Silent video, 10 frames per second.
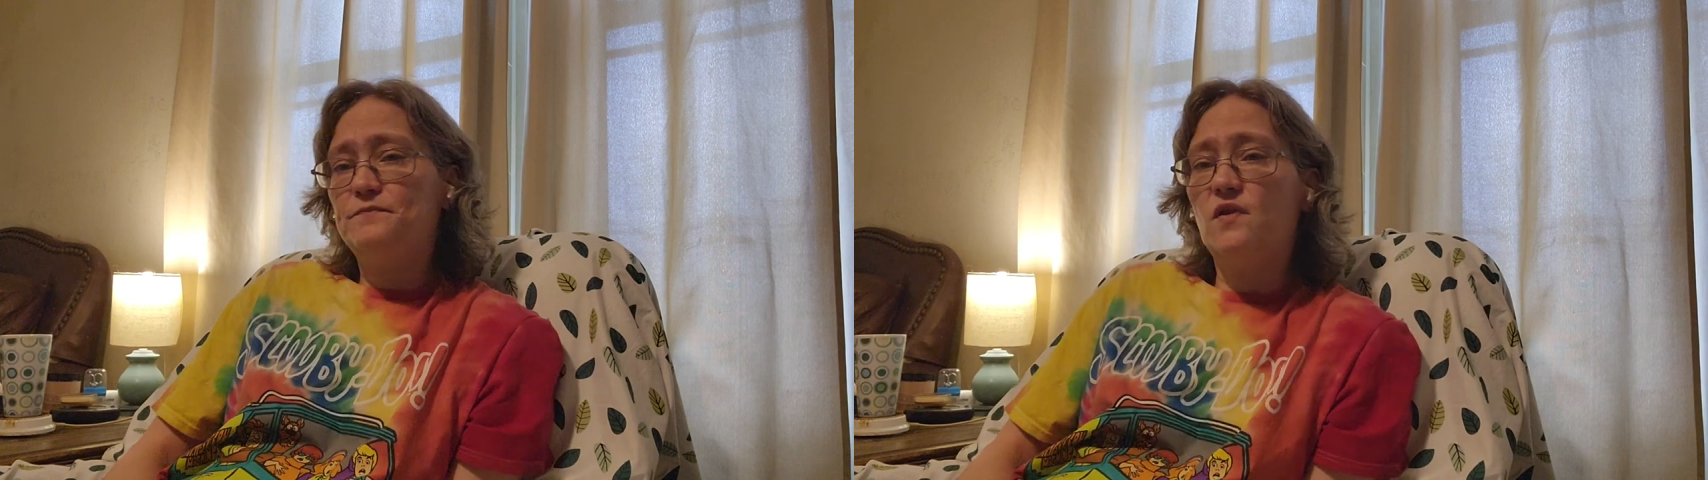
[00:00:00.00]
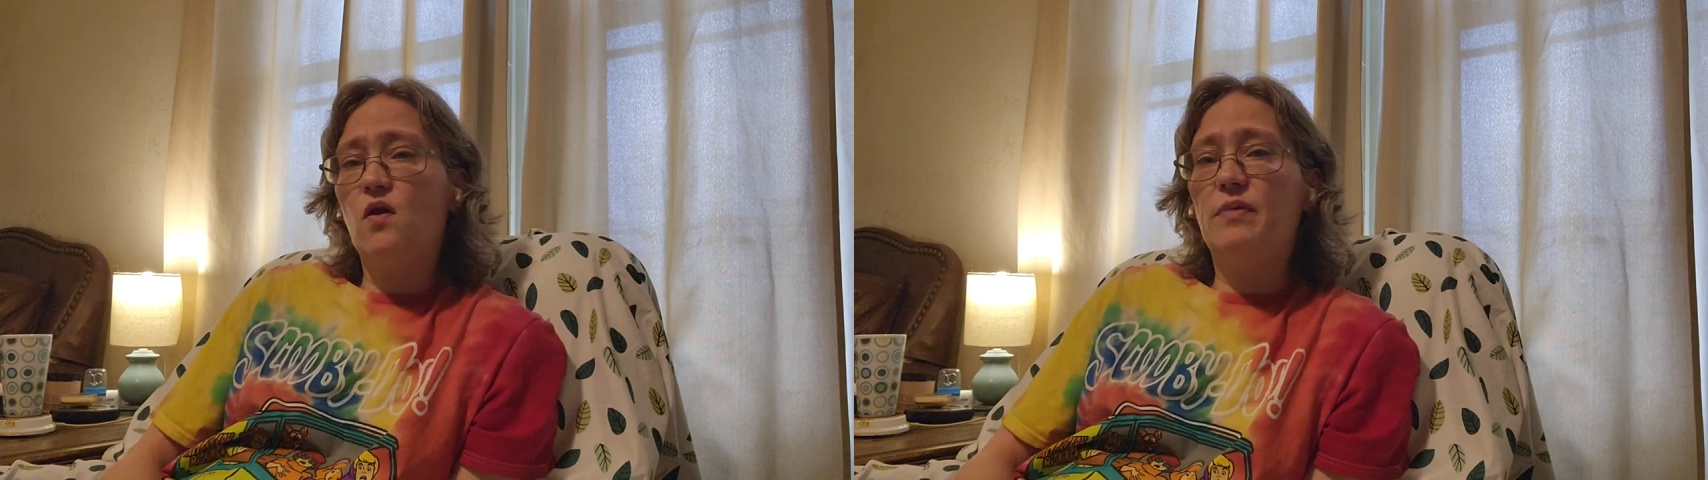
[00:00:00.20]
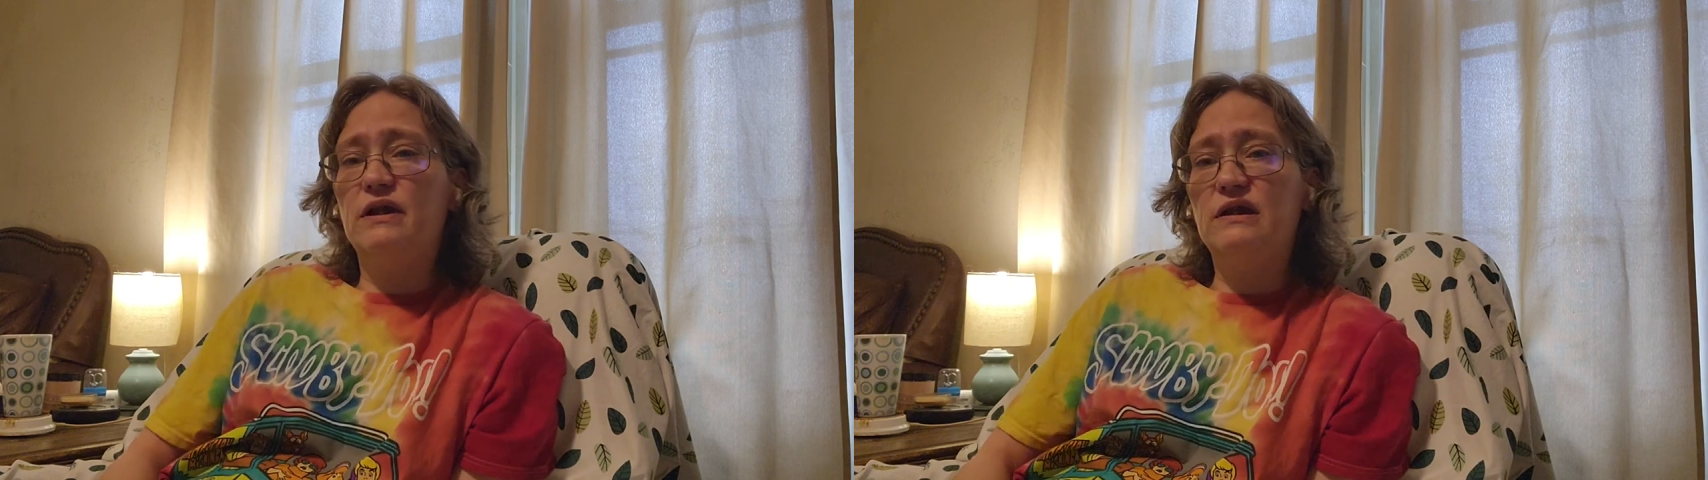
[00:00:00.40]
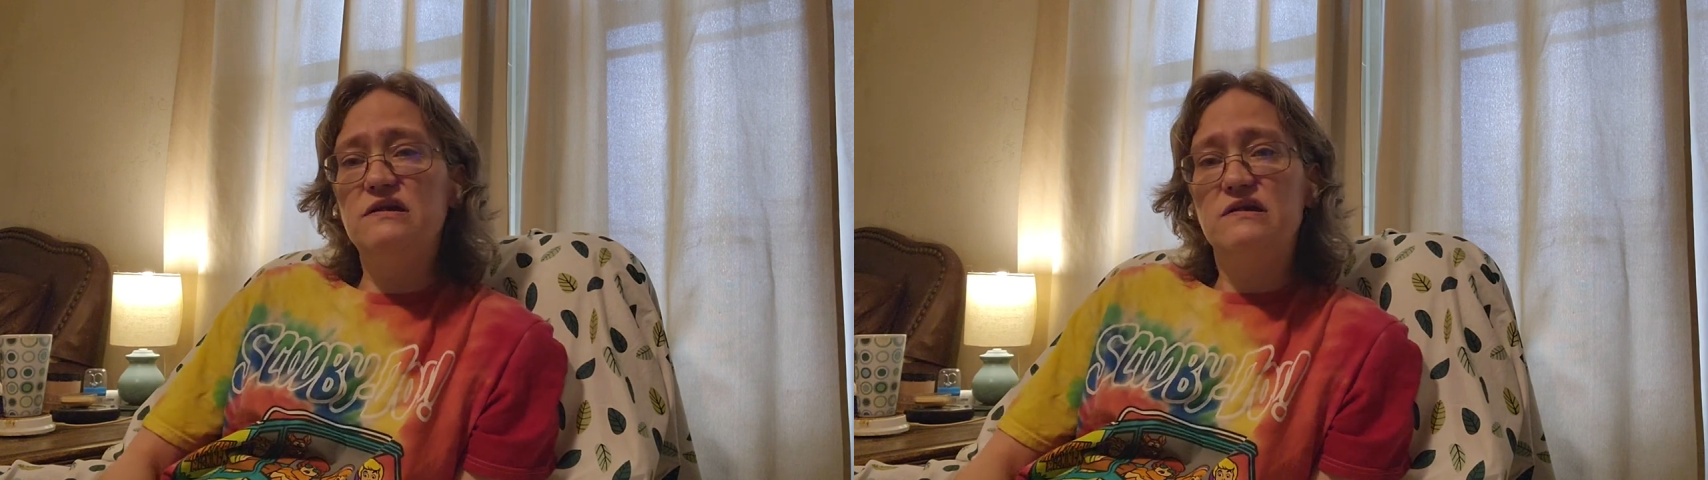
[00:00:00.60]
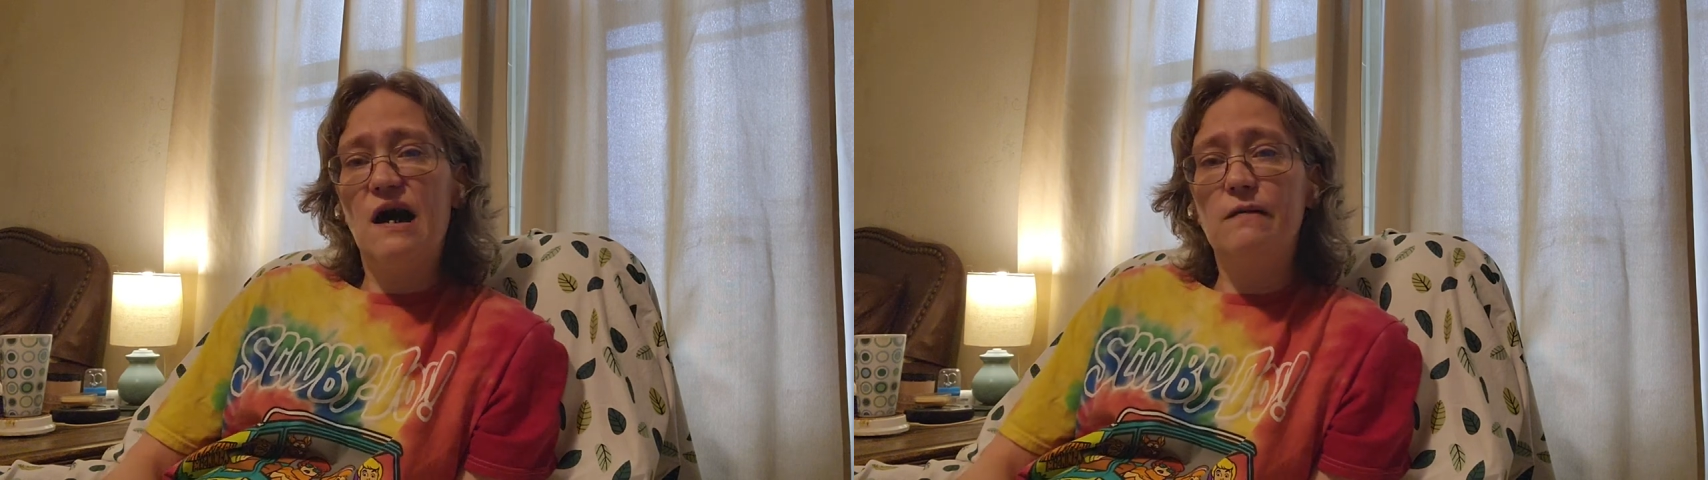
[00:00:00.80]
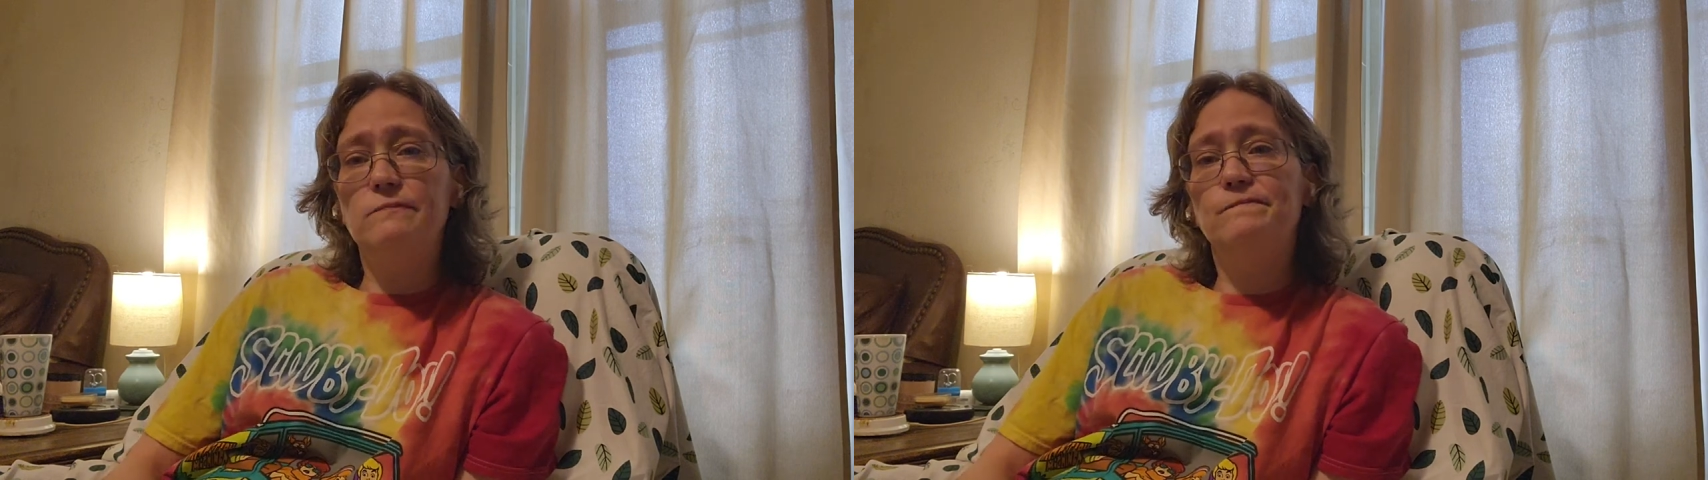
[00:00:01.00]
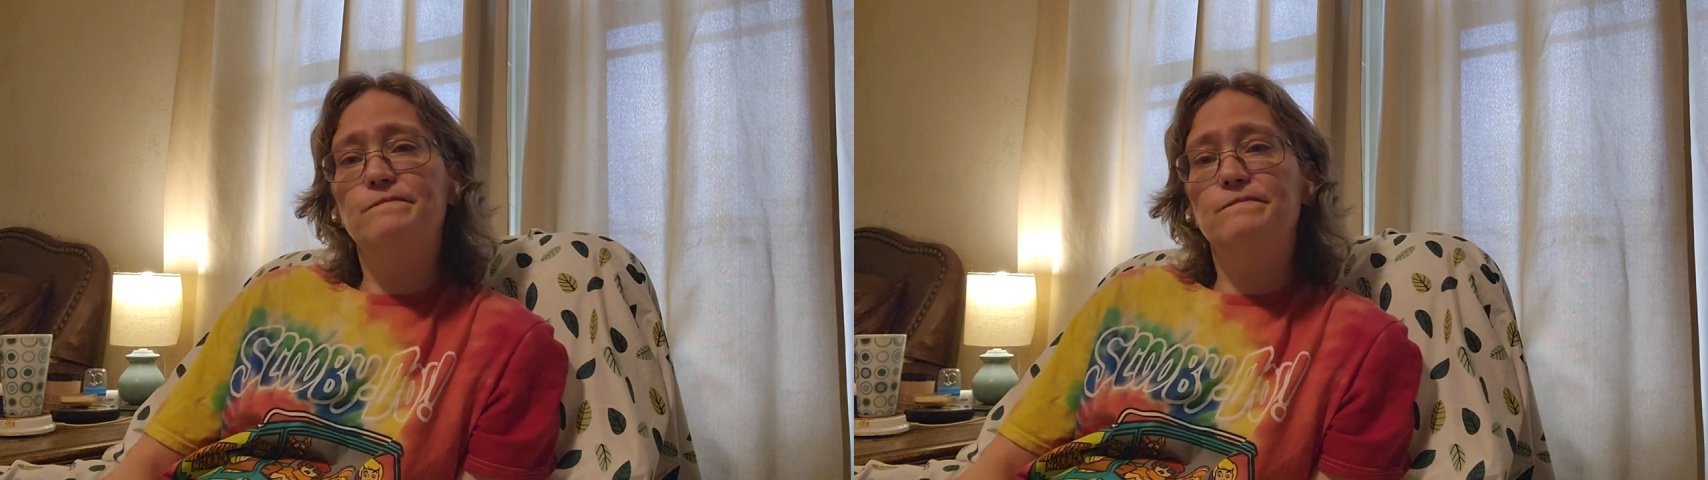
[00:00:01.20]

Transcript: Nobody needs that.